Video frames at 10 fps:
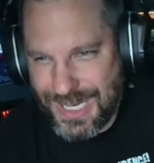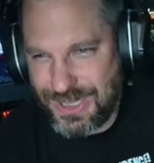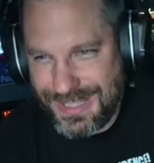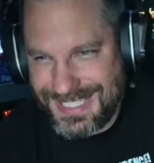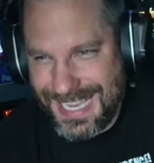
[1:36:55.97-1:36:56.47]

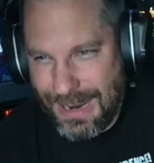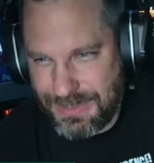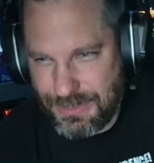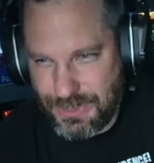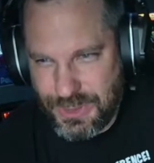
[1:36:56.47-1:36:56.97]
all this down with
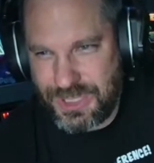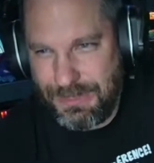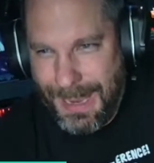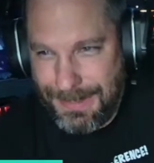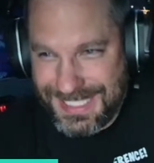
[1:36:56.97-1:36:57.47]
some Crystal
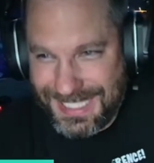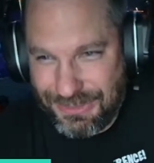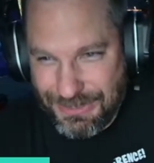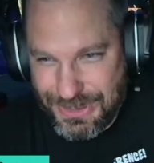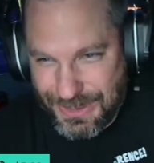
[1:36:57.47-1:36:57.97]
Pepsi
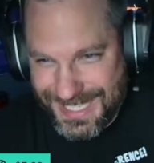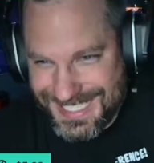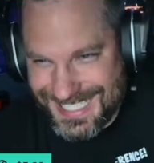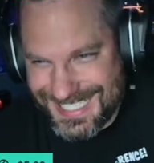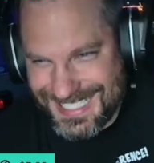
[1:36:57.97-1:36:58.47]
from
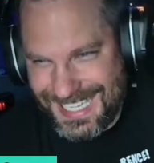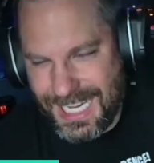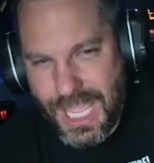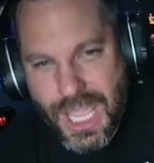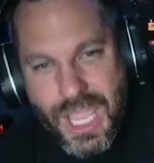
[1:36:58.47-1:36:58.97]

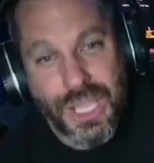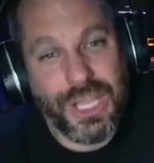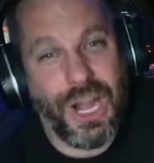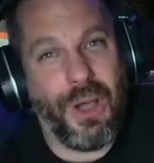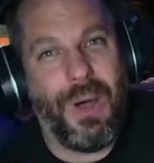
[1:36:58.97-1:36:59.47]
2016.
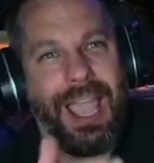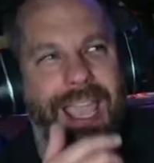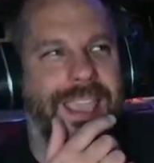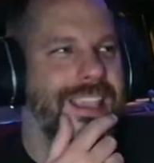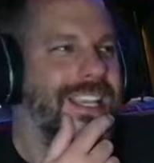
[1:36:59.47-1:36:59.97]
You know
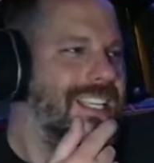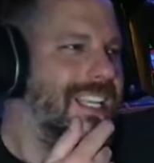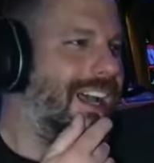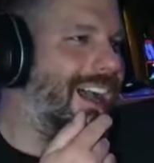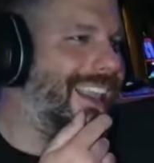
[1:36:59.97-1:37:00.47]
what?
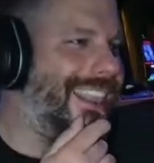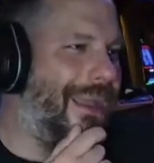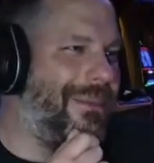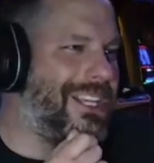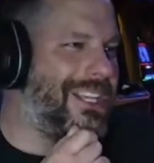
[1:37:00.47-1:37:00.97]

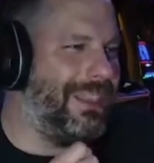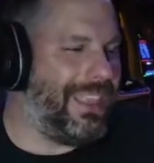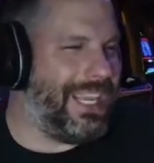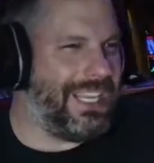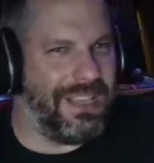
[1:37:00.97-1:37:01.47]
That makes me
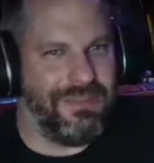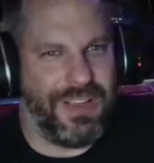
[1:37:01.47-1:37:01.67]
think of